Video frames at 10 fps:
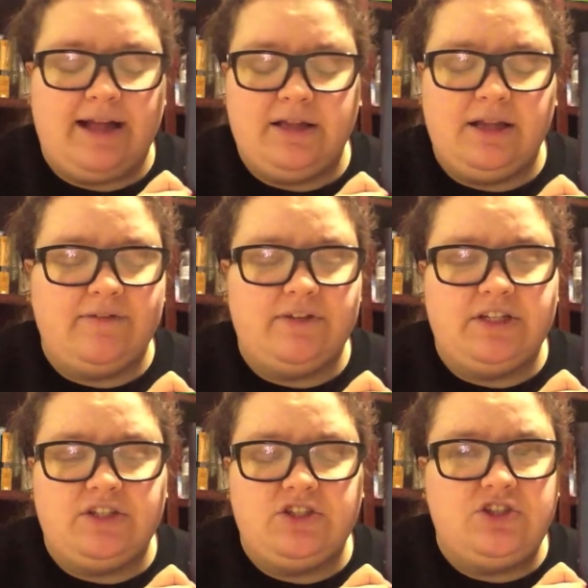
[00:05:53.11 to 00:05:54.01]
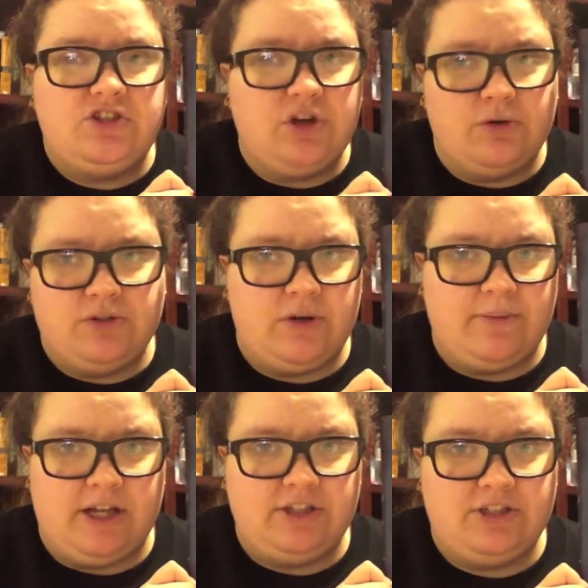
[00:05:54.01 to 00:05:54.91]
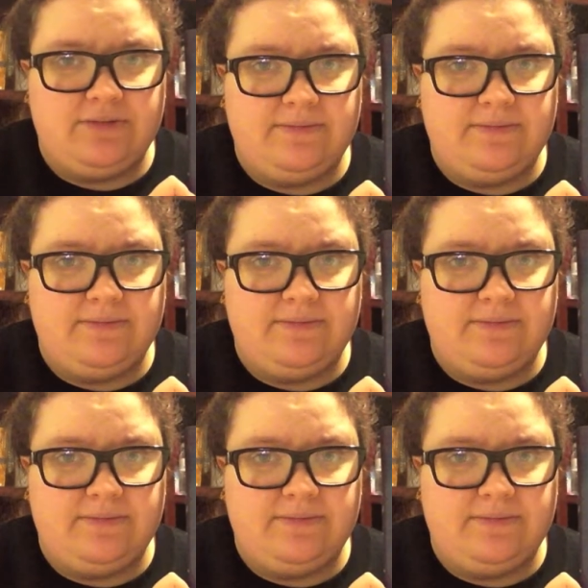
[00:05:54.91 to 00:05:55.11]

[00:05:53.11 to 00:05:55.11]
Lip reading: I loved it so, so much.